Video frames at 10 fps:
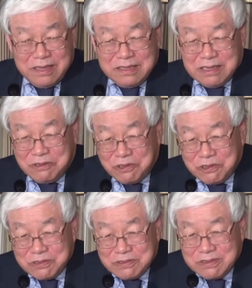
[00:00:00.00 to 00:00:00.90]
The
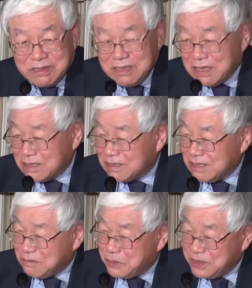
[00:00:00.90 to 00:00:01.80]
old
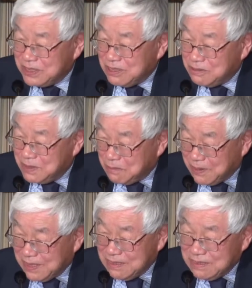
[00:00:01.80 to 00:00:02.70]
industrial policy of
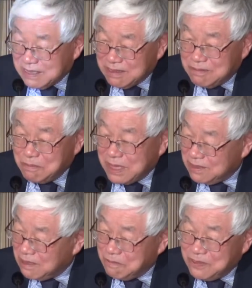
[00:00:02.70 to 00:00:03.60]
Japan that
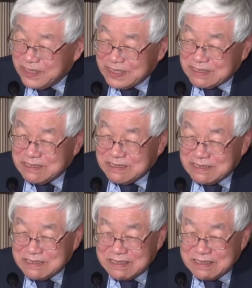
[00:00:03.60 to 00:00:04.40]
might have worked